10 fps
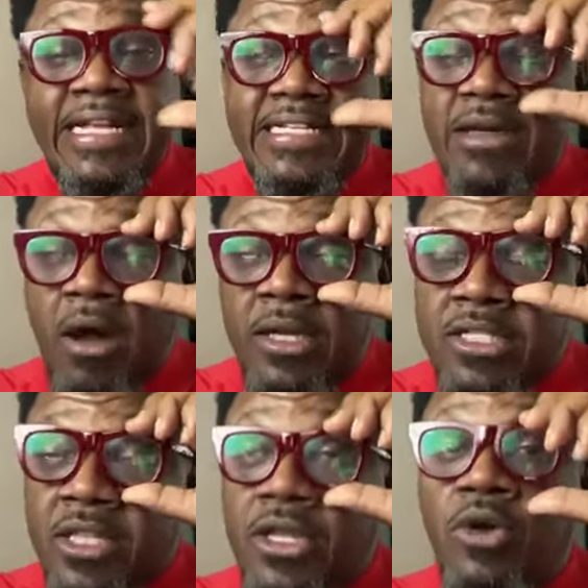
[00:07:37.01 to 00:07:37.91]
He's
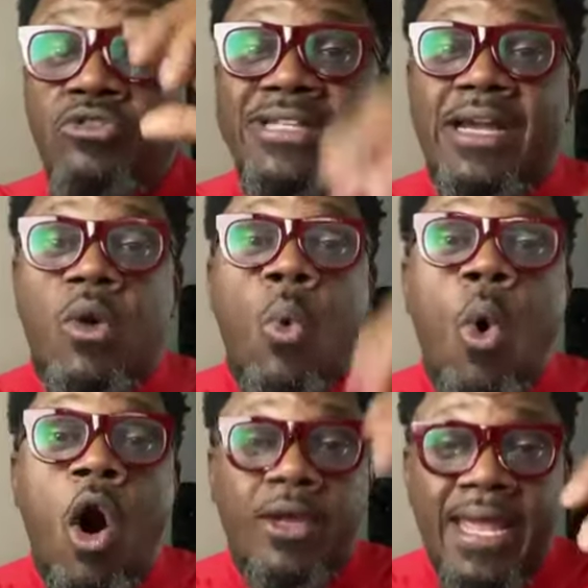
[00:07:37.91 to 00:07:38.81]
talking to those that are
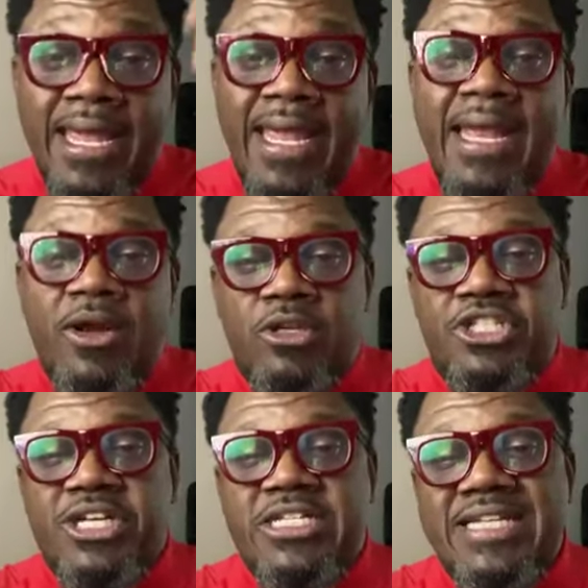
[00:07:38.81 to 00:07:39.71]
walking in
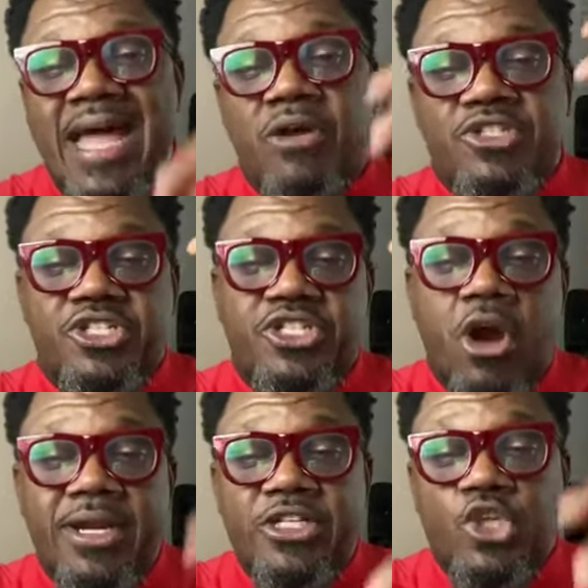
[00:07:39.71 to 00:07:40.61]
or just now
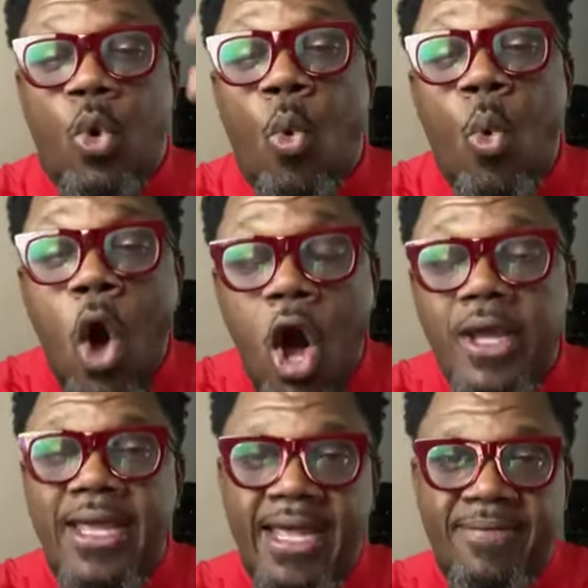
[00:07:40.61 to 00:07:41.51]
starting to
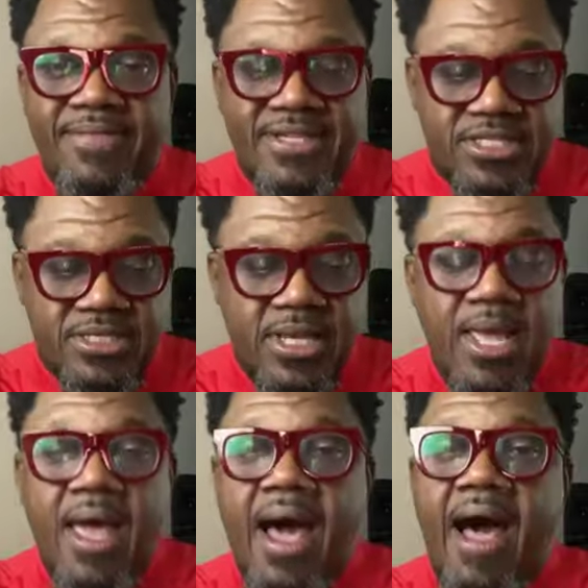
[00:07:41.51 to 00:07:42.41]
walk in this